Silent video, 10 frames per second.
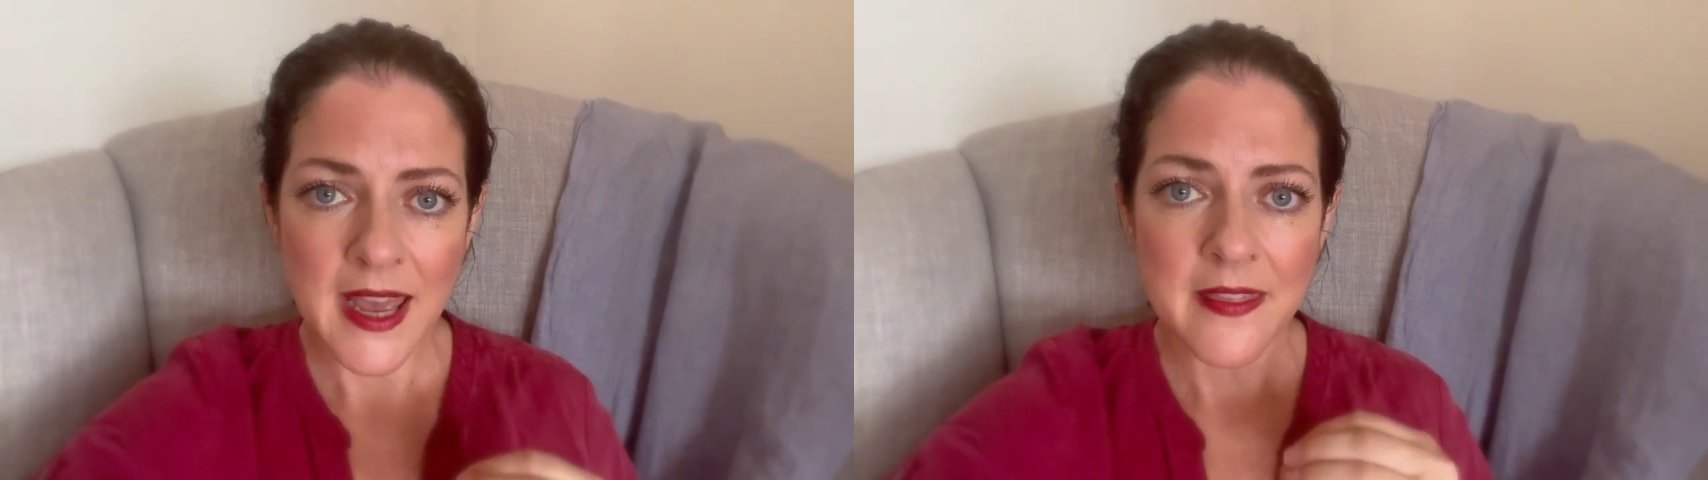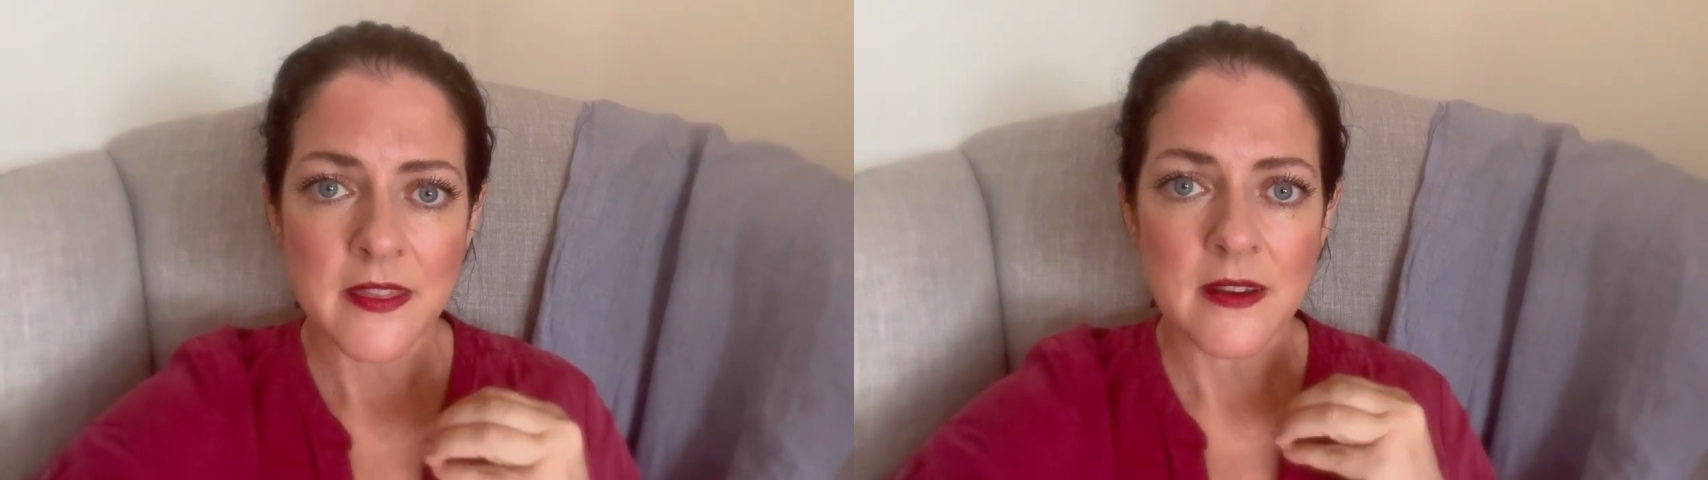
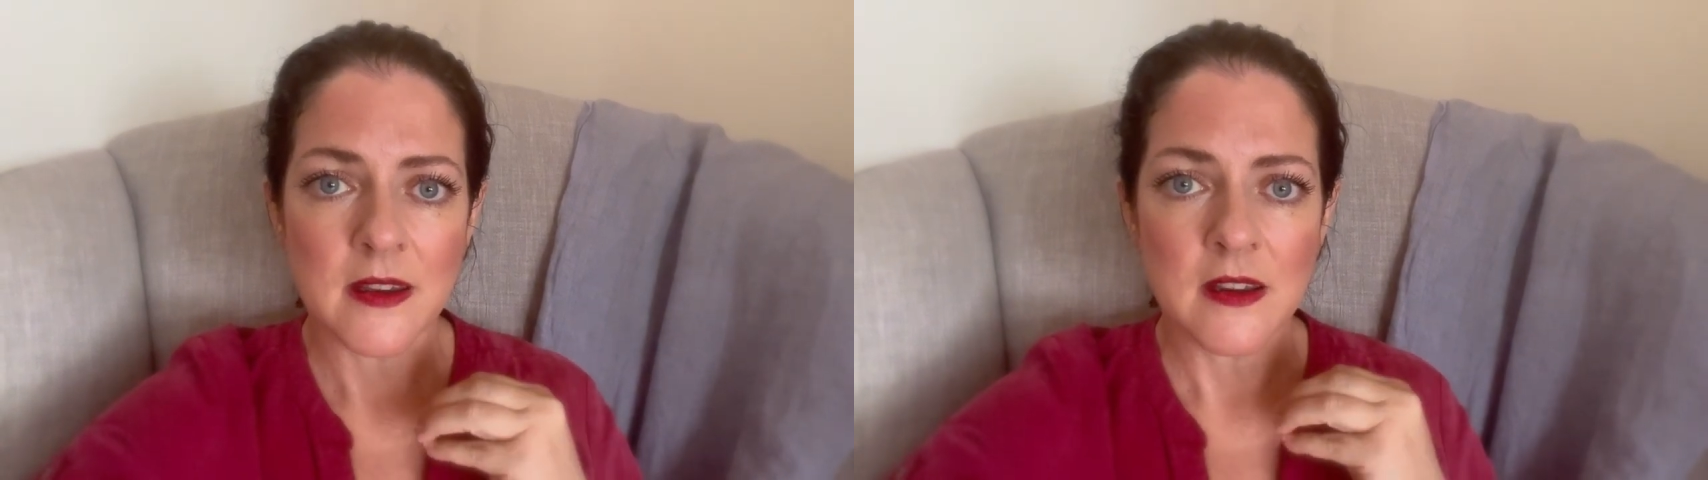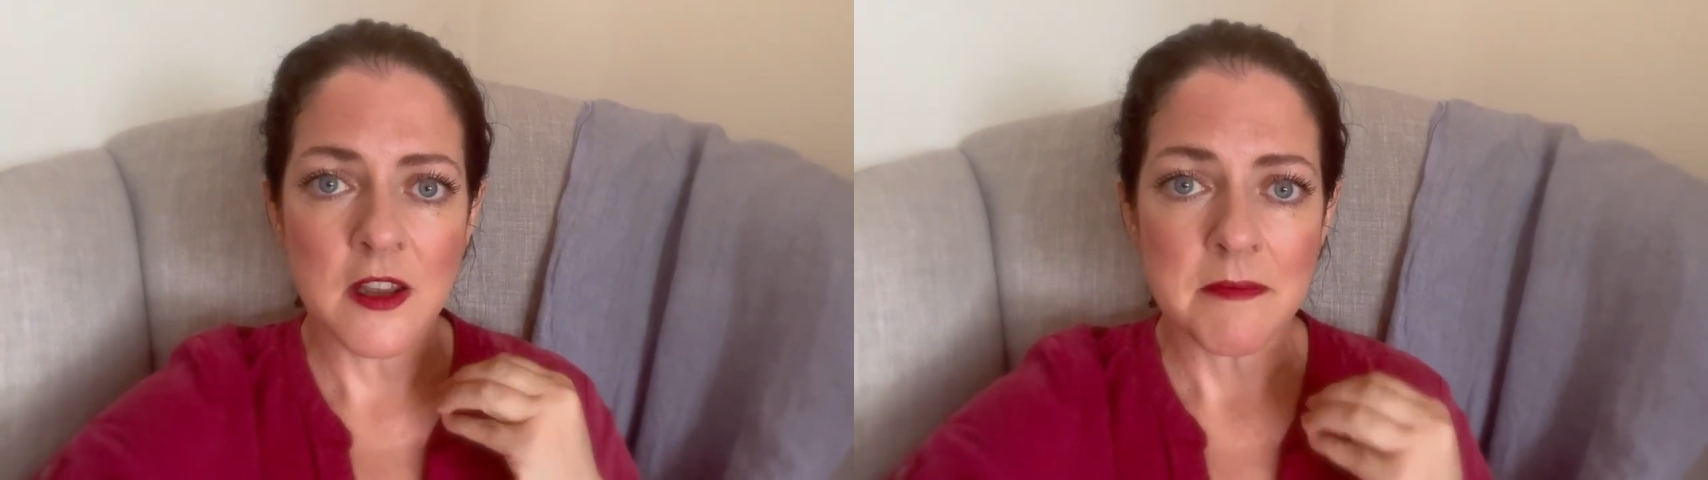and
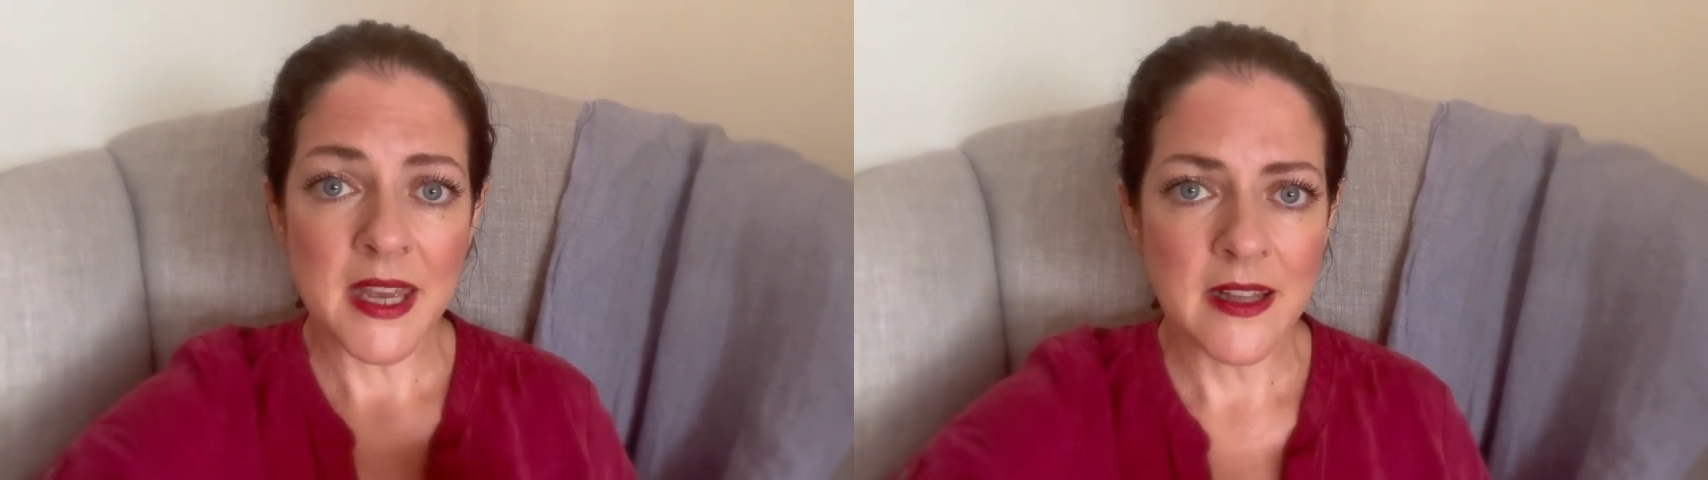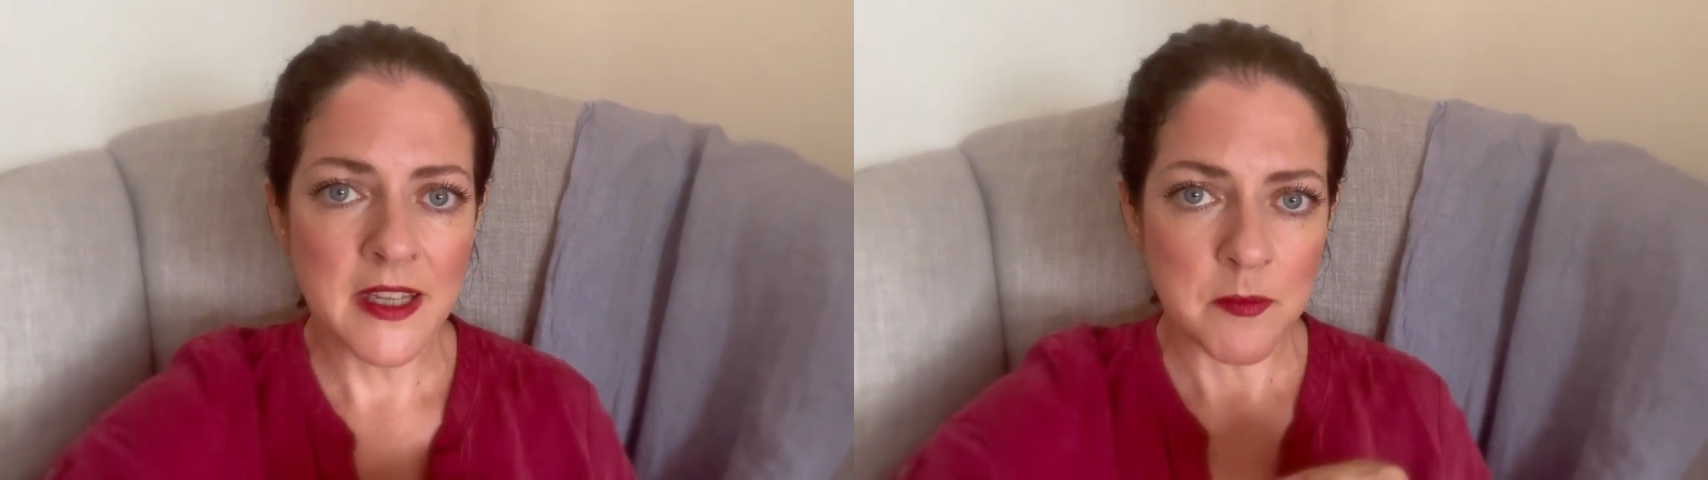the
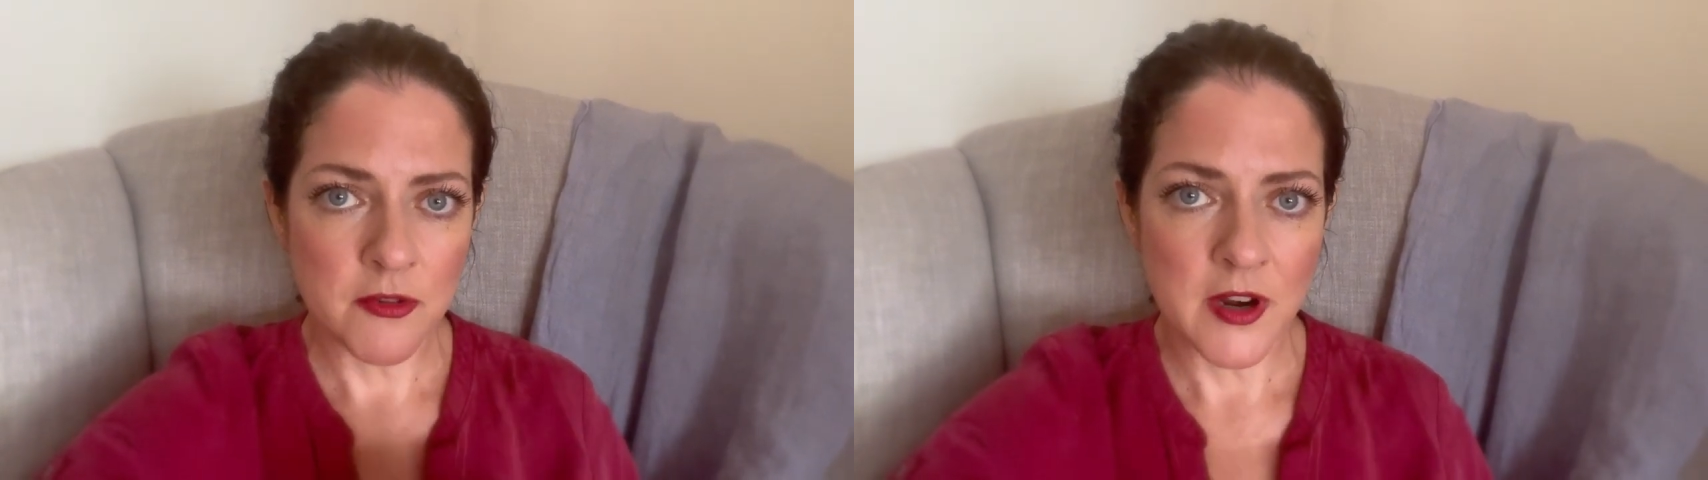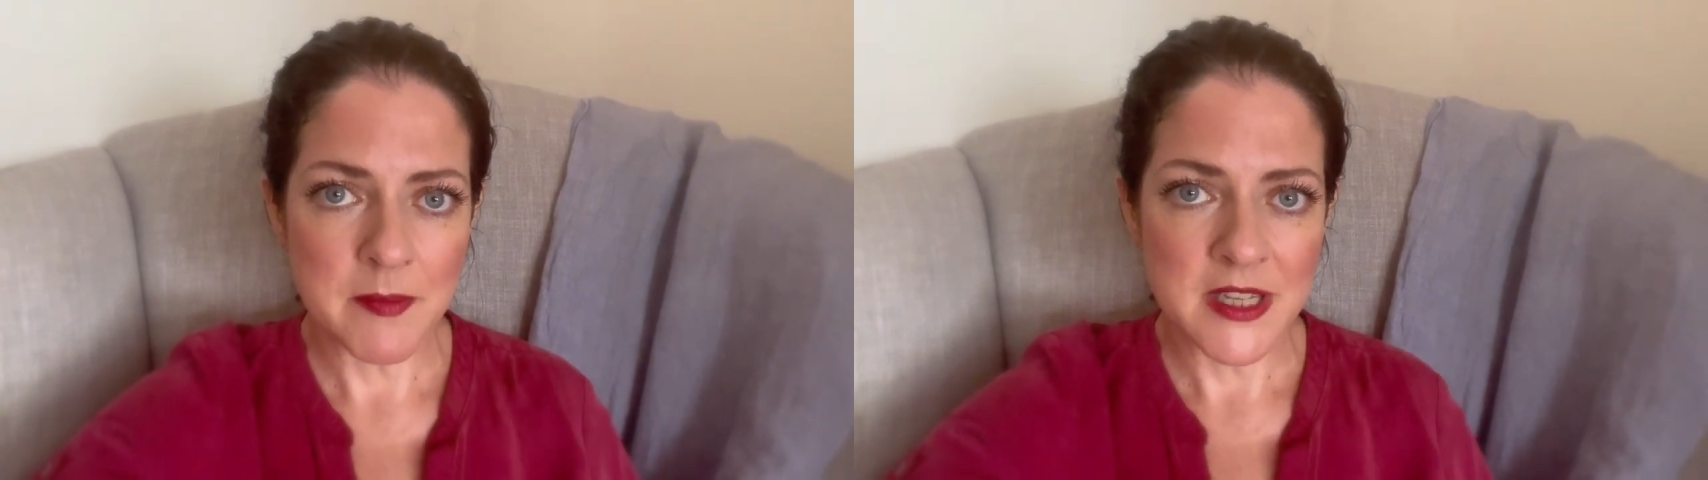compelling
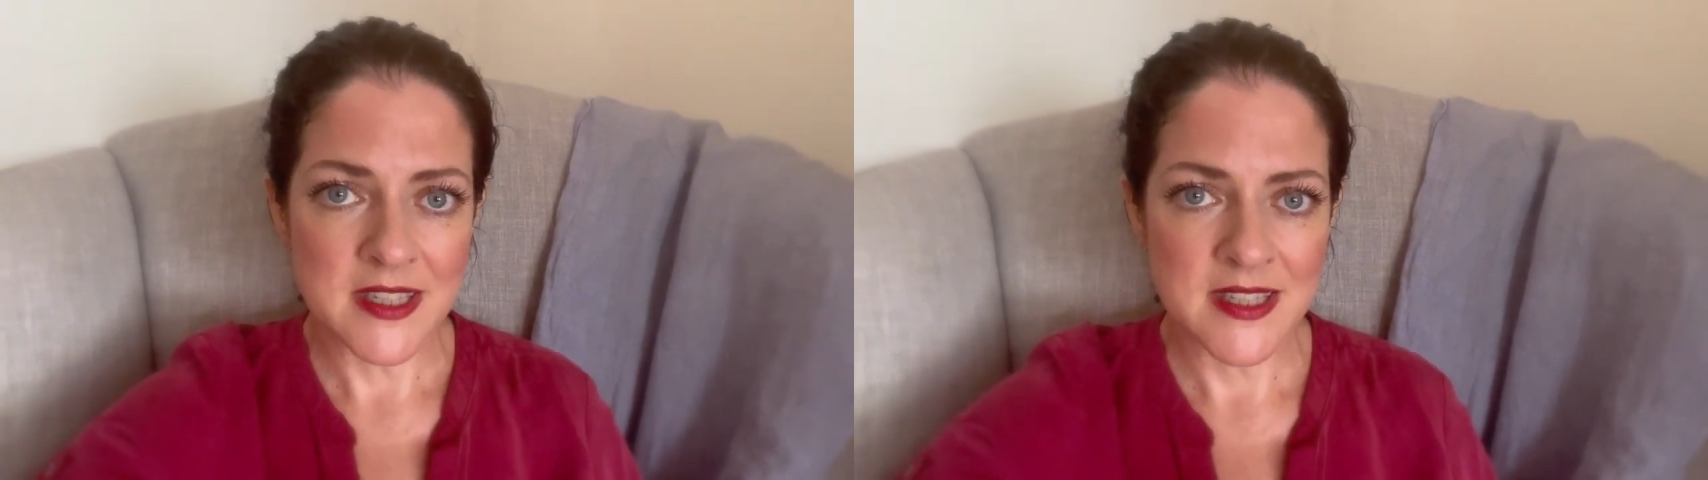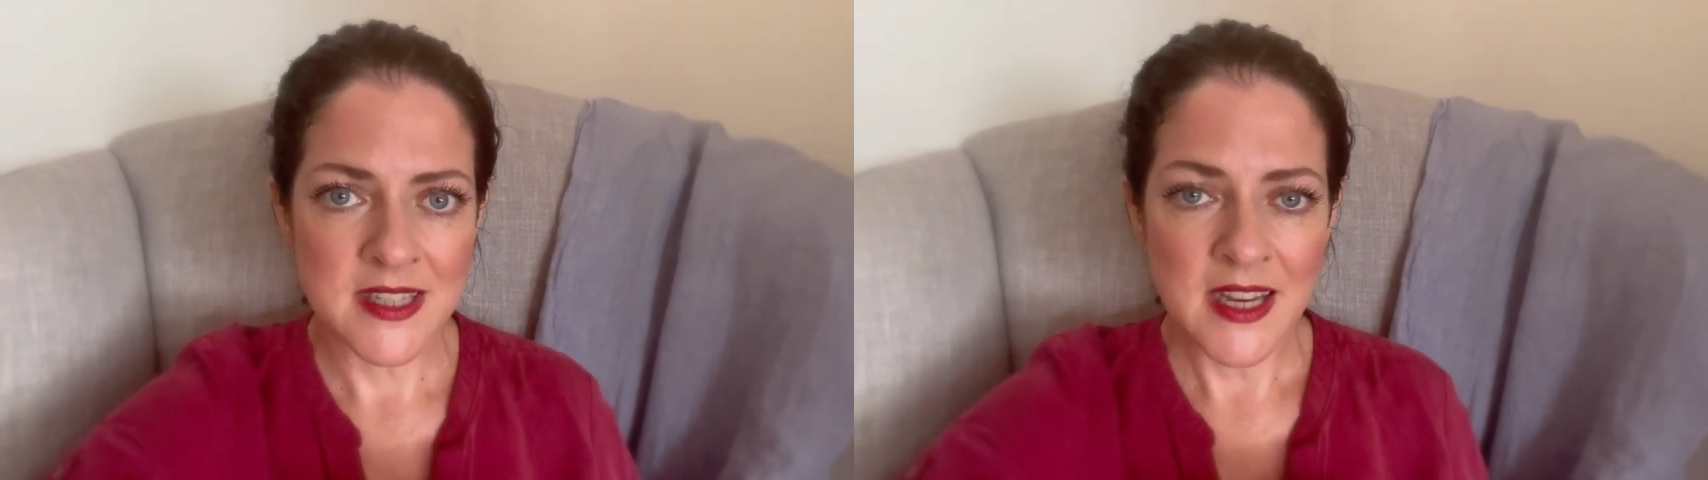
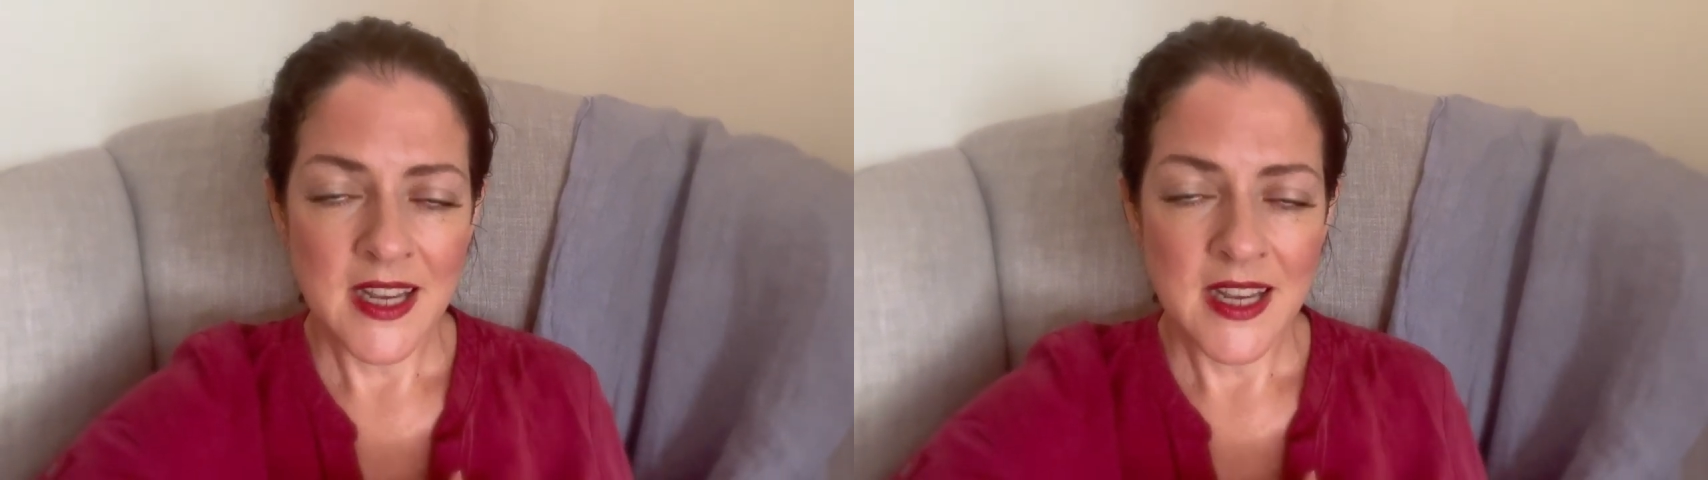premise